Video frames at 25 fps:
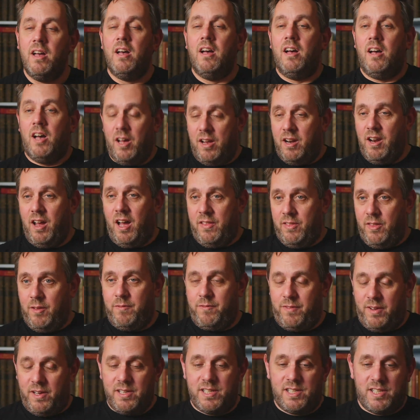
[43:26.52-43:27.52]
And the
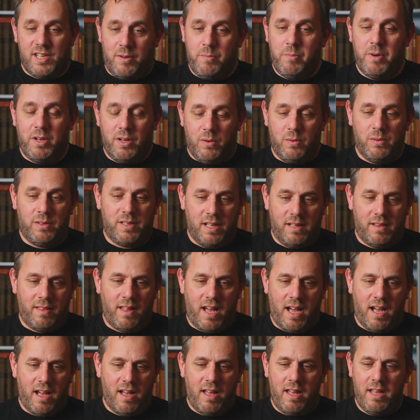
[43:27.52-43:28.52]
first time we all did that,
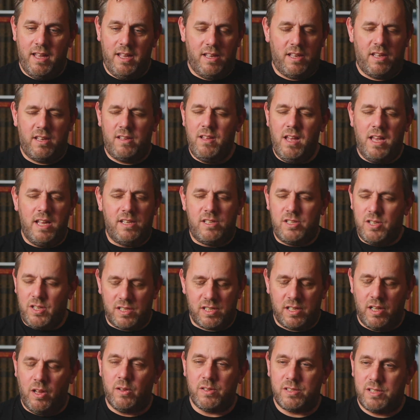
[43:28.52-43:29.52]
he just
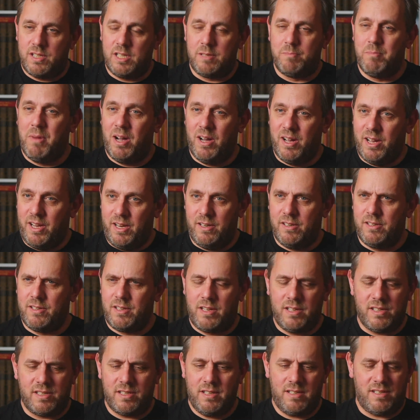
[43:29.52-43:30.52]
lost his mind,
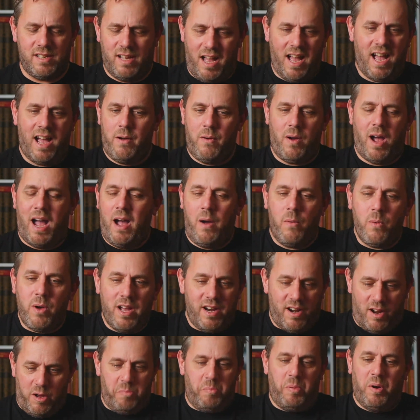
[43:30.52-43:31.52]
because it's like, how can
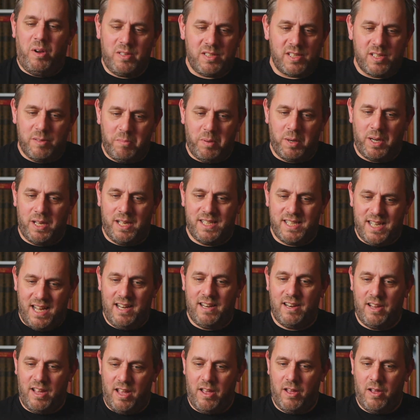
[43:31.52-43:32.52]
I possibly tell
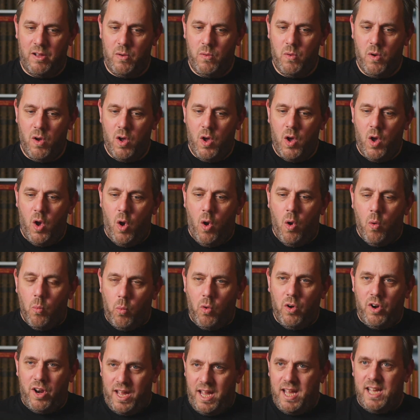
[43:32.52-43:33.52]
you what
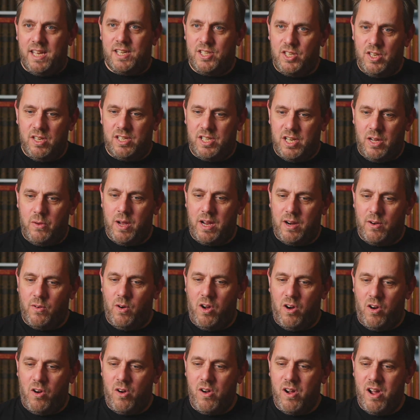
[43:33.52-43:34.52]
it is you're doing
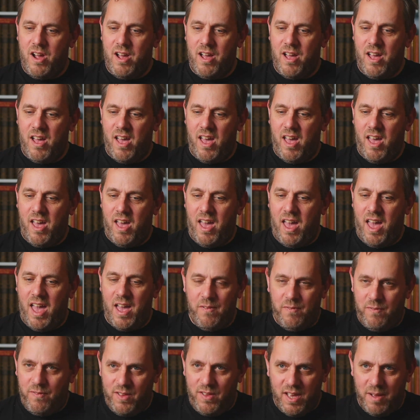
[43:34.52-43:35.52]
wrong
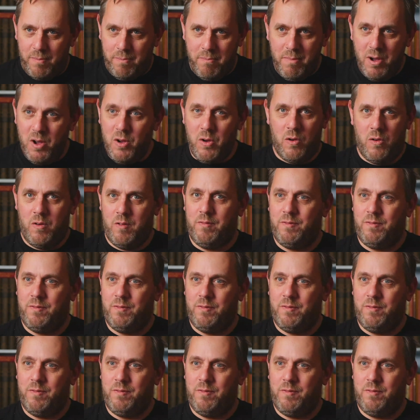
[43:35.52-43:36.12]
if you move?